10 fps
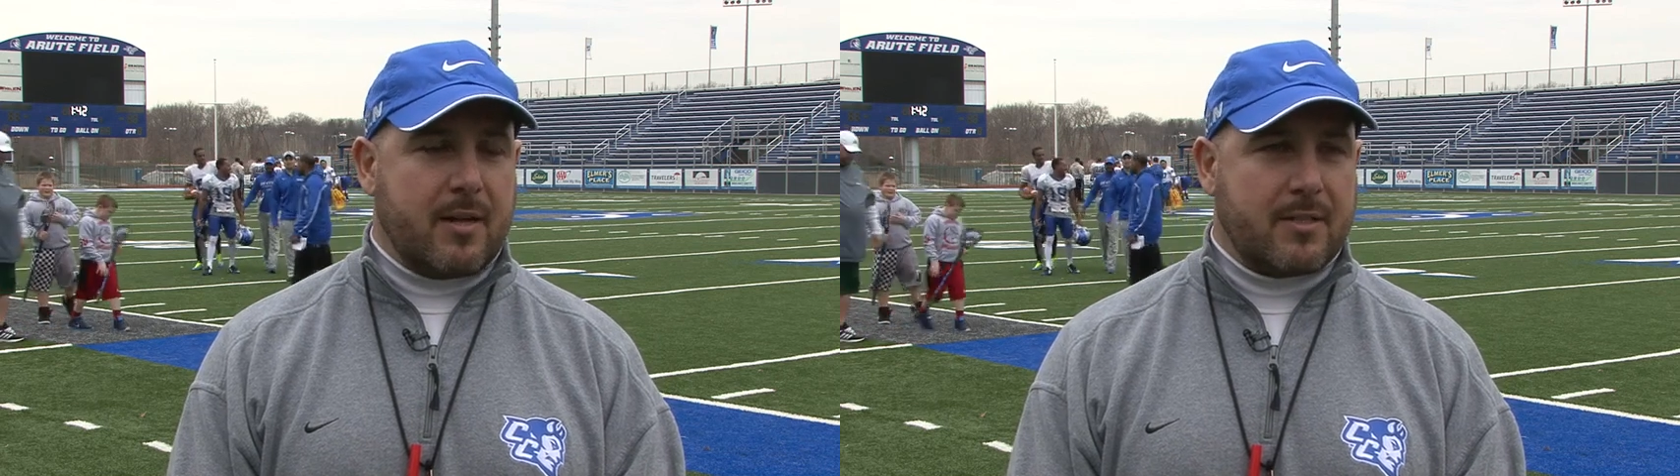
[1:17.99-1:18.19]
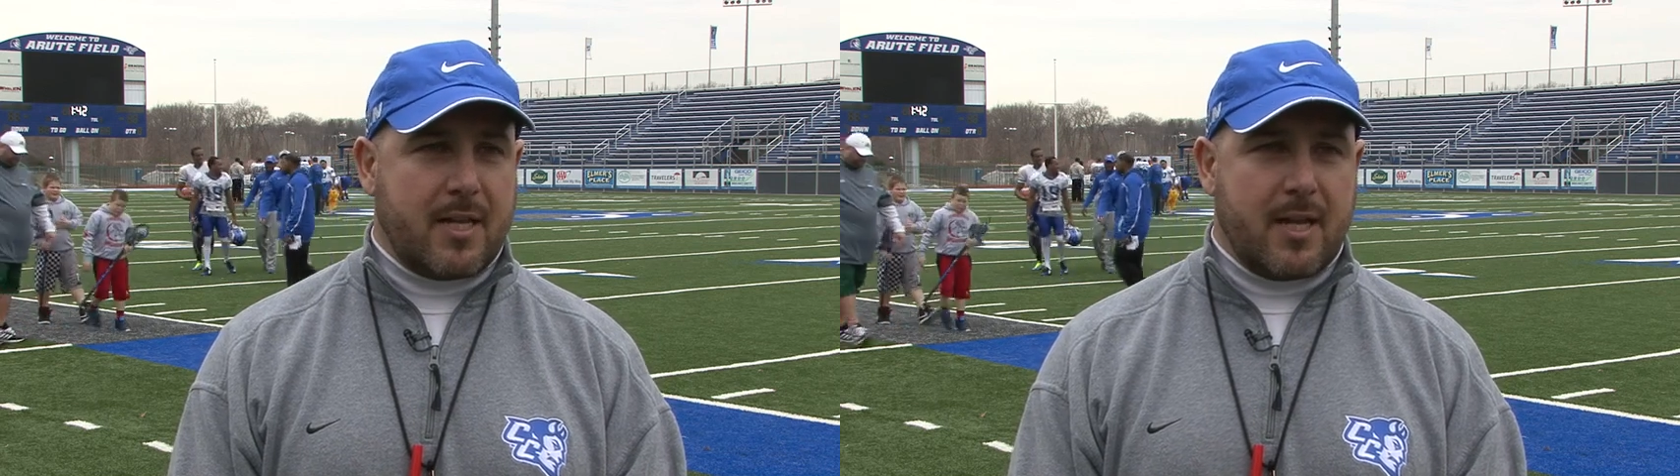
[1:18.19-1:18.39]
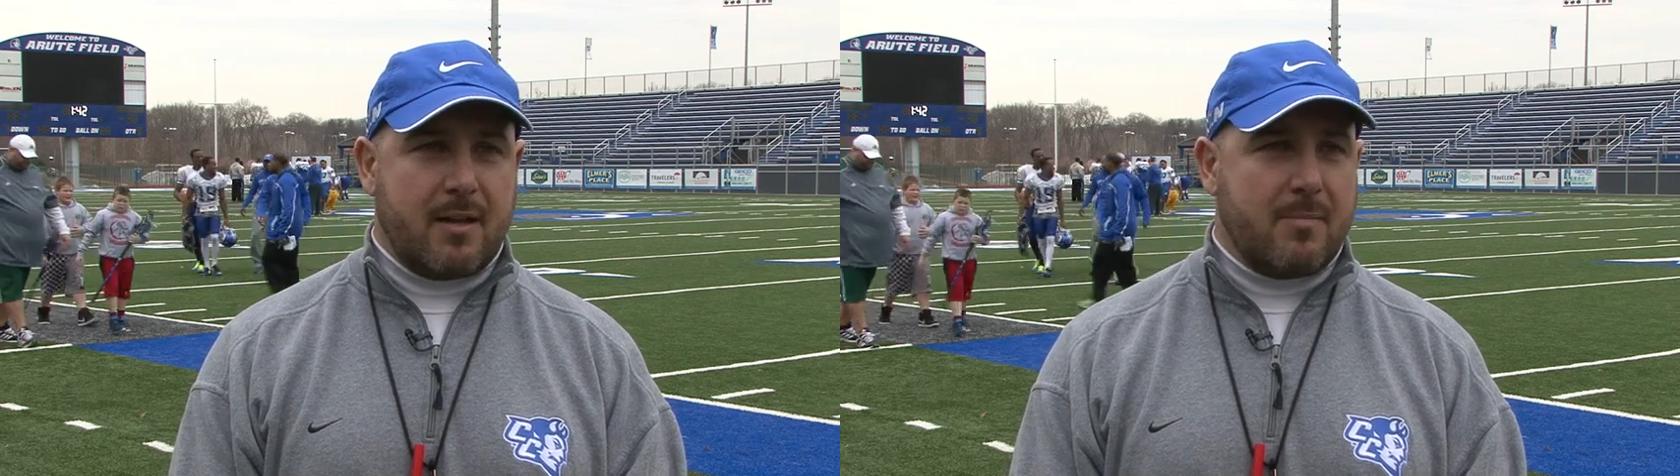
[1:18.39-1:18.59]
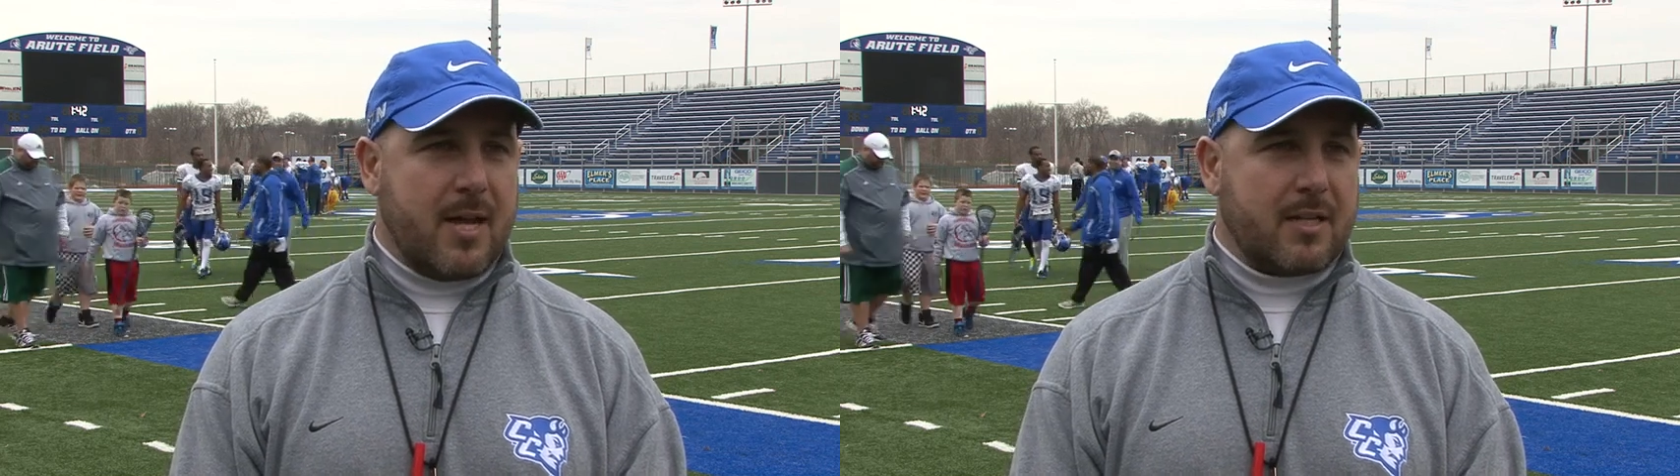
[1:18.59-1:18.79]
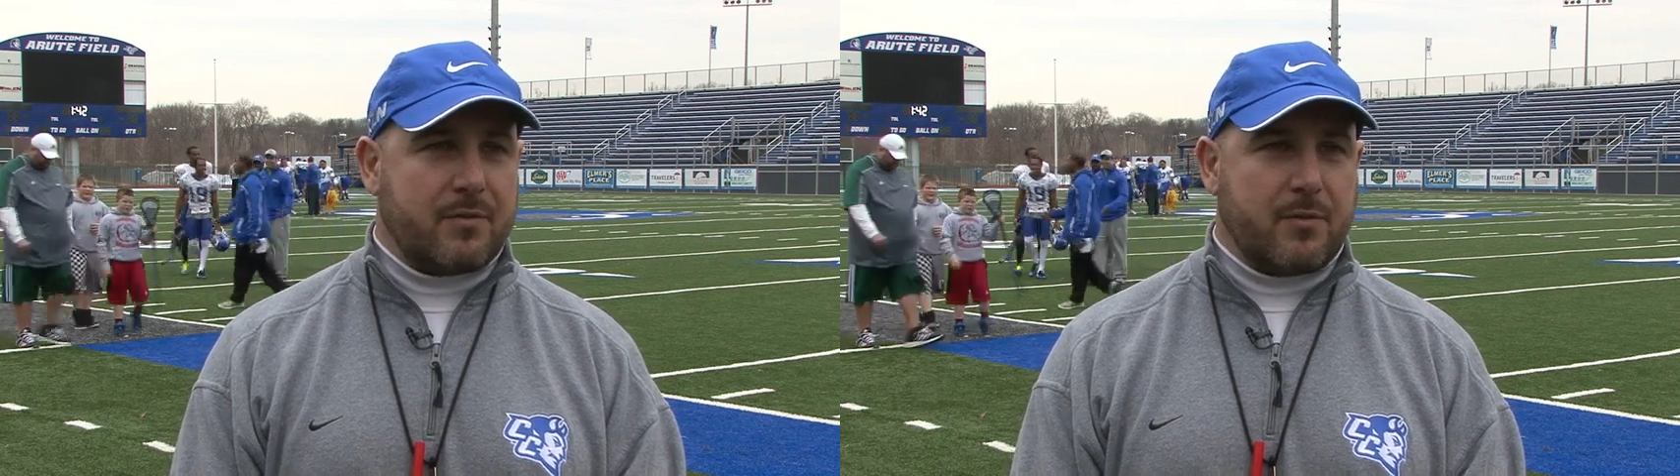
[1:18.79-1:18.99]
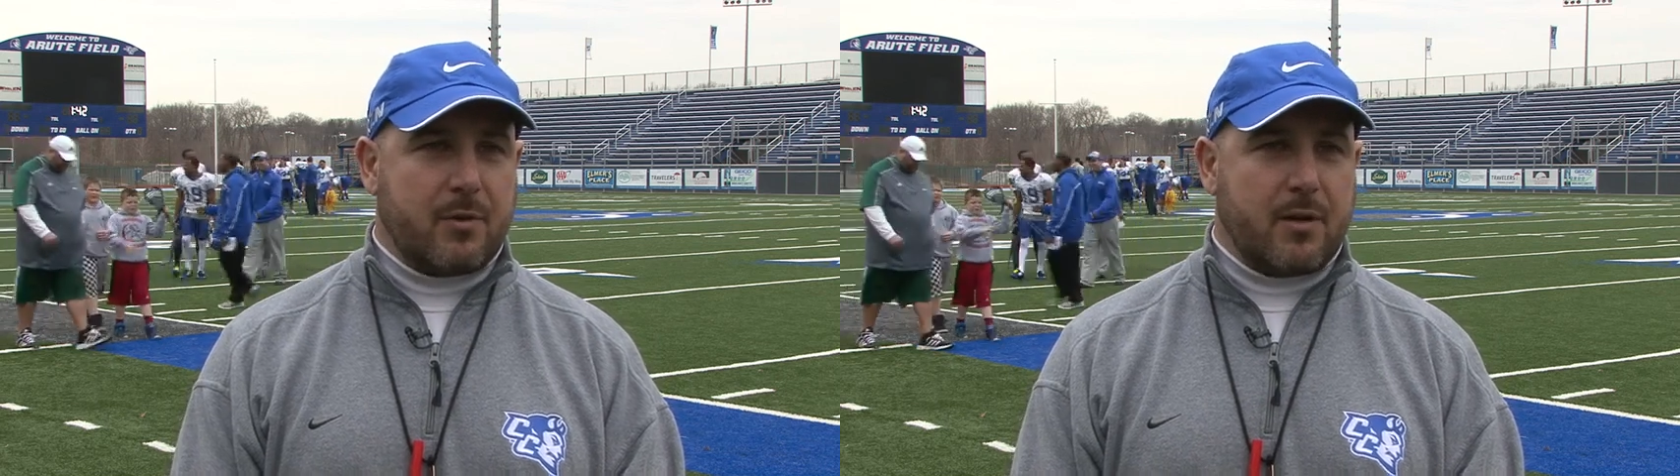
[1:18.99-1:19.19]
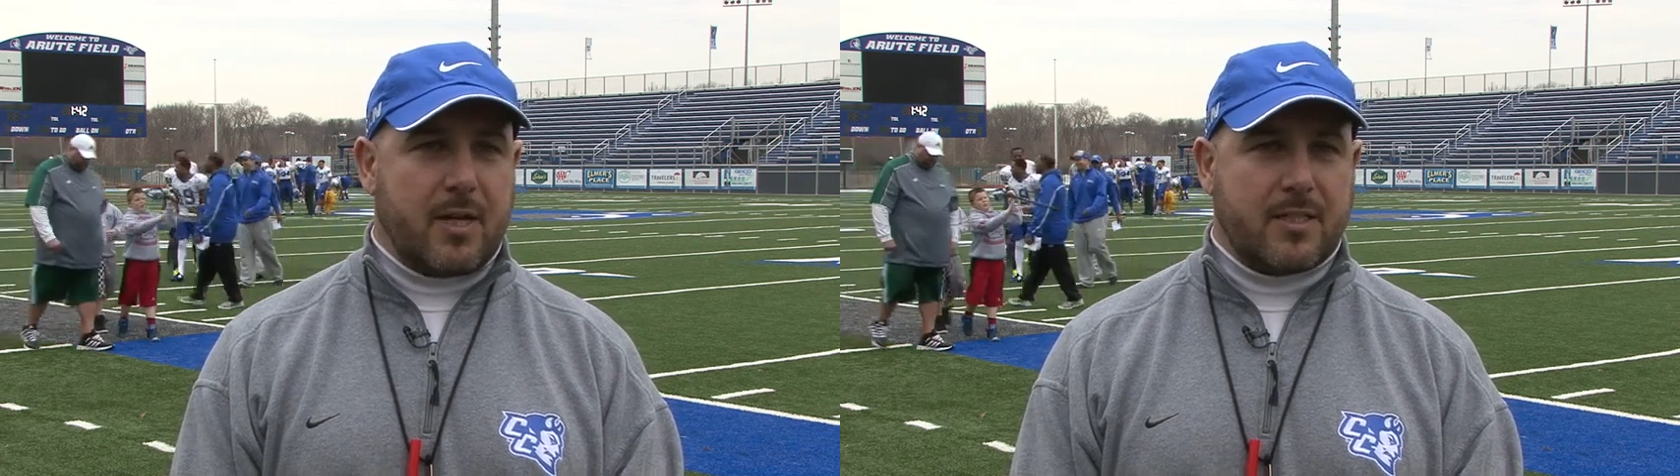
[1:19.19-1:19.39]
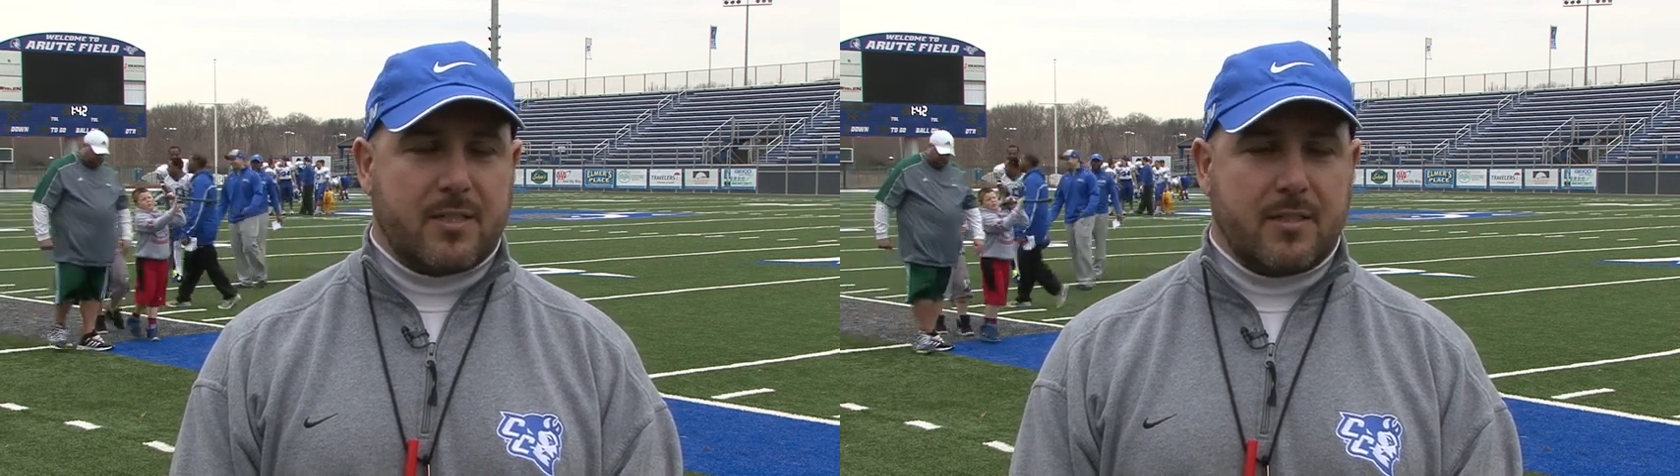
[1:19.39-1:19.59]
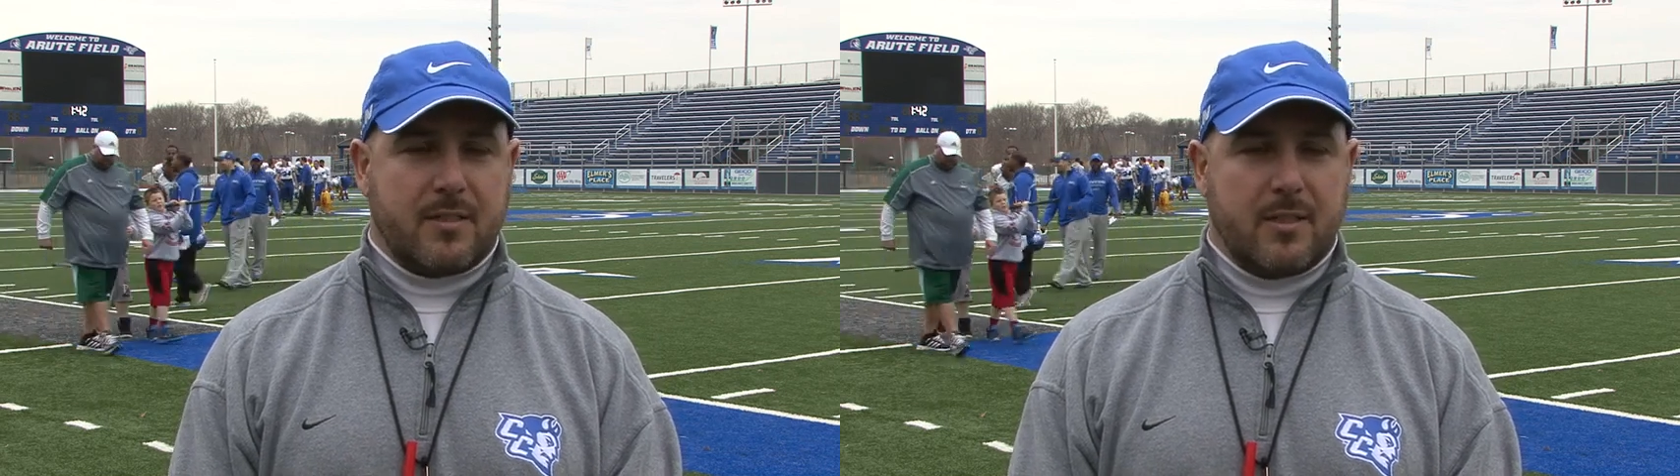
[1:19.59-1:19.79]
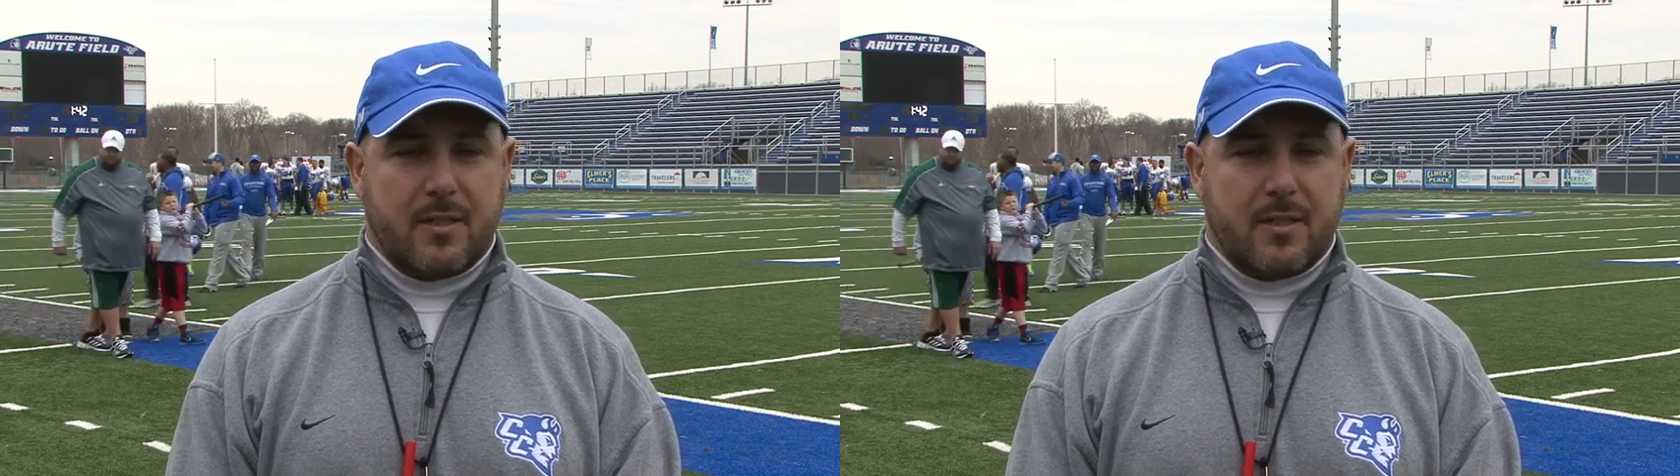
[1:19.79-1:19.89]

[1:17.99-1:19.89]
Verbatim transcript: outside linebacker for us, and